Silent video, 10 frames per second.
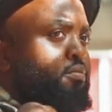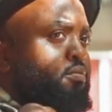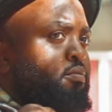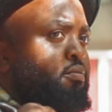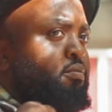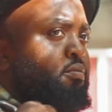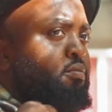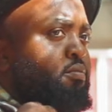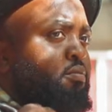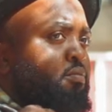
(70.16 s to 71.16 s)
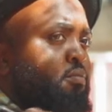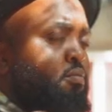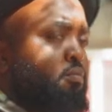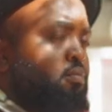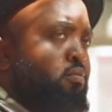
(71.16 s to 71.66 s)

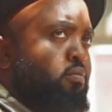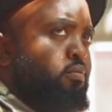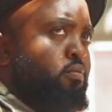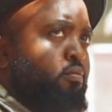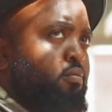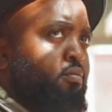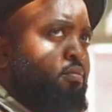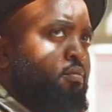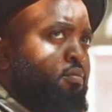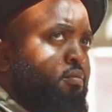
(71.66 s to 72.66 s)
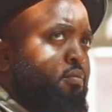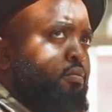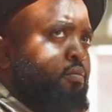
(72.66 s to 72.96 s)
(silent)